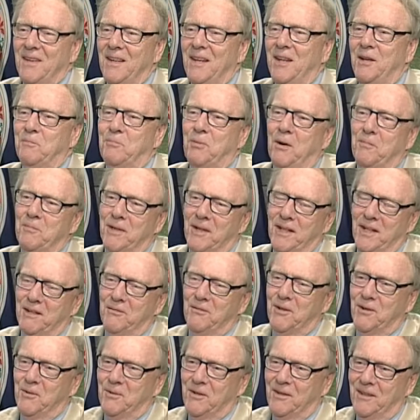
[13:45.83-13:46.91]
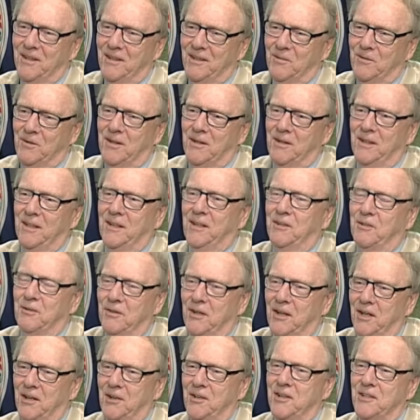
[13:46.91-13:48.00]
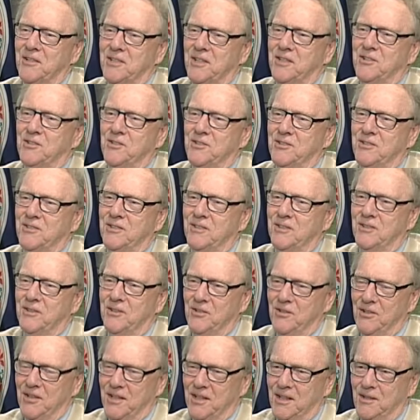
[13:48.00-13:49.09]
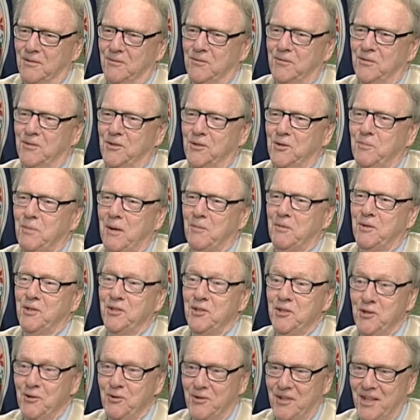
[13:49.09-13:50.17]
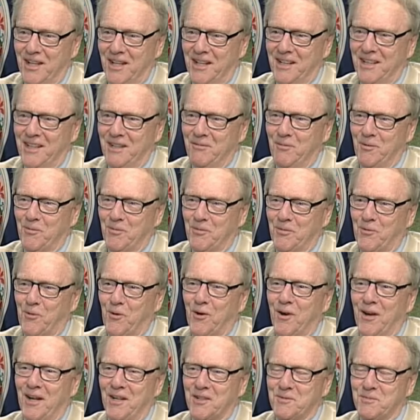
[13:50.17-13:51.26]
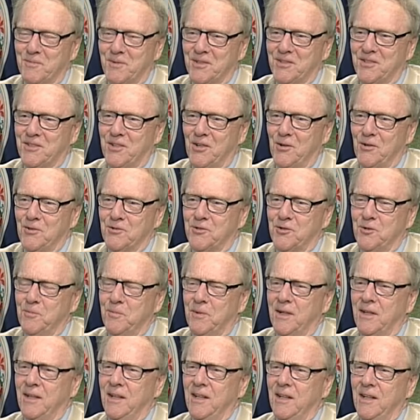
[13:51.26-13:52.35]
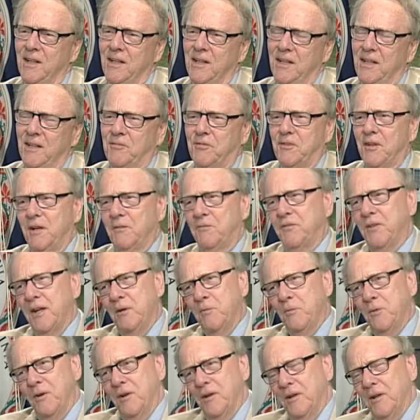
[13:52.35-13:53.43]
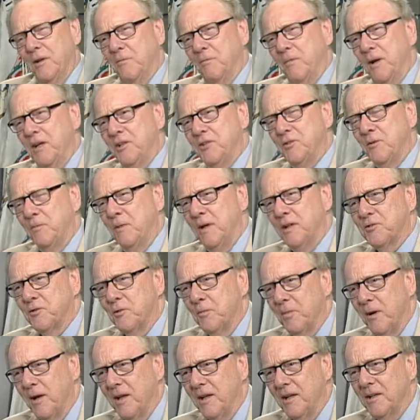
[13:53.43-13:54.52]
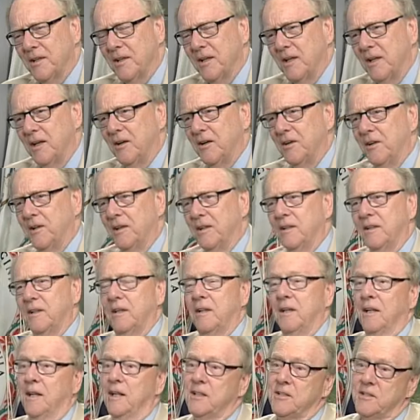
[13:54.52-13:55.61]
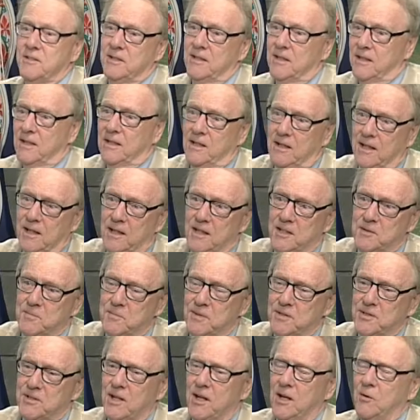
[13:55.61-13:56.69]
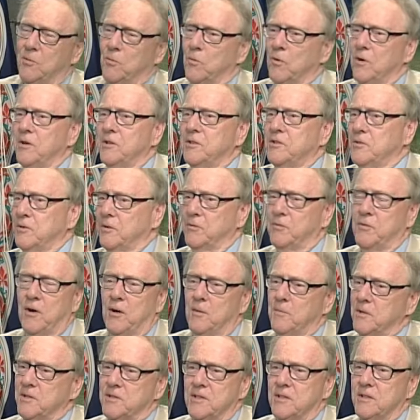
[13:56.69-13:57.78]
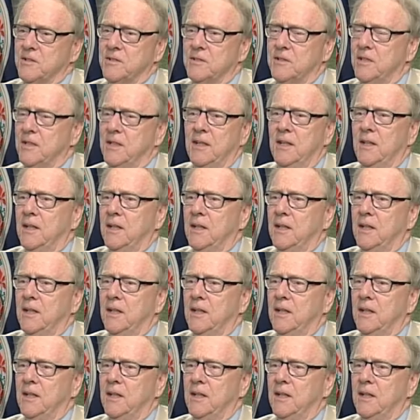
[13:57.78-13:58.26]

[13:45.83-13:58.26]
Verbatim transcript: hands. And probably living uh, in an area such as you live, you probably knew that even sure. before hospice told you. But if, if that were in a major metropolitan area, unless hospice got word to a pharmacist,